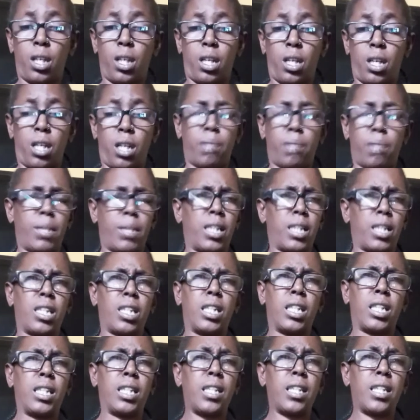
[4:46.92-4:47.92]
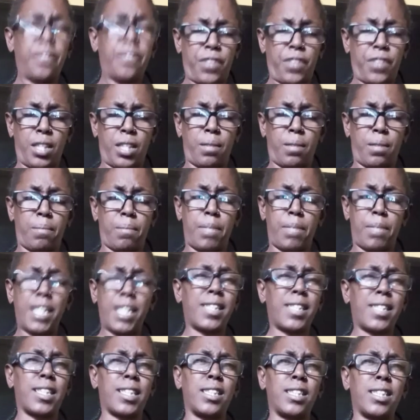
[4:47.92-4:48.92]
I'm not getting nothing.
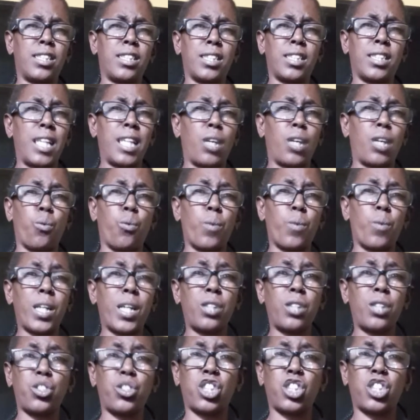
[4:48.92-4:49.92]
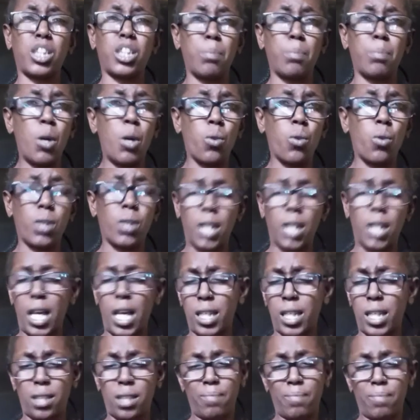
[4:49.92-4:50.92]
Basically, it's just like a regular smoke.
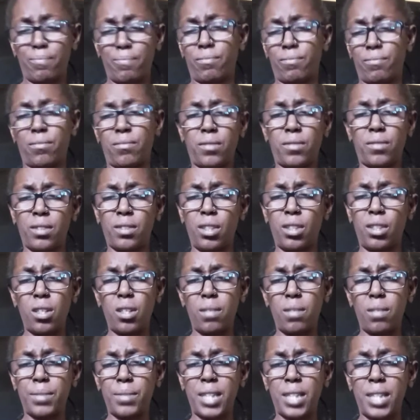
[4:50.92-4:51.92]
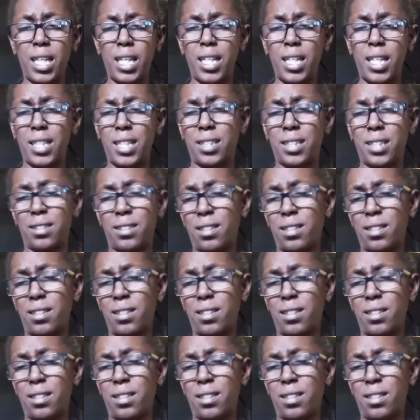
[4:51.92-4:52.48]
Like, you know what I'm saying? It's,